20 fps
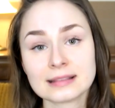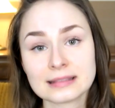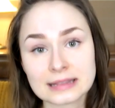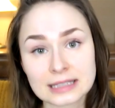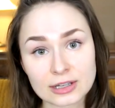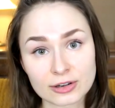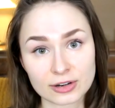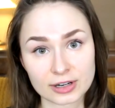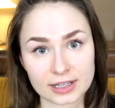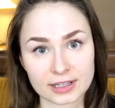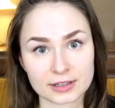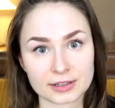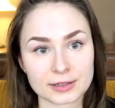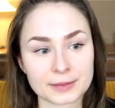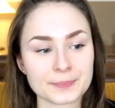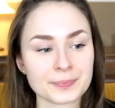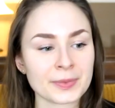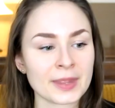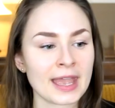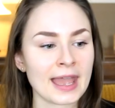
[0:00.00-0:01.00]

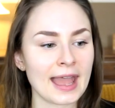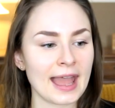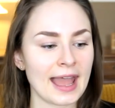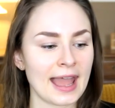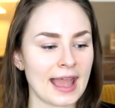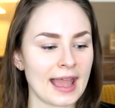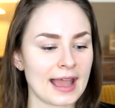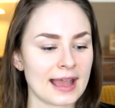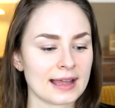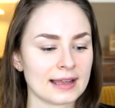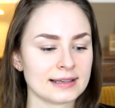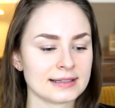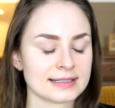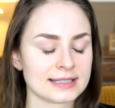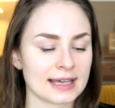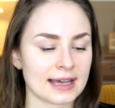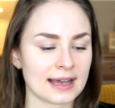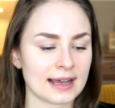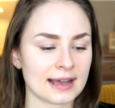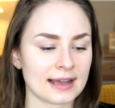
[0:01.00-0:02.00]
Lirael
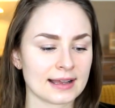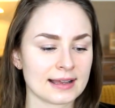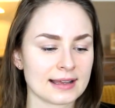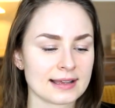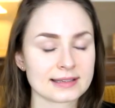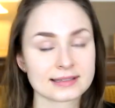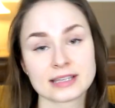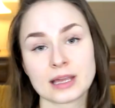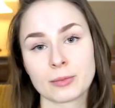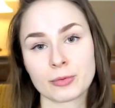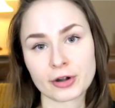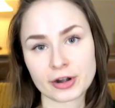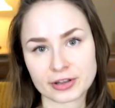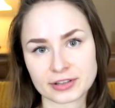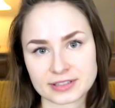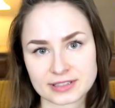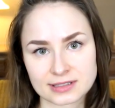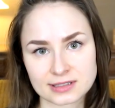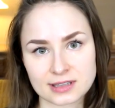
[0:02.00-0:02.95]
and Sabriel's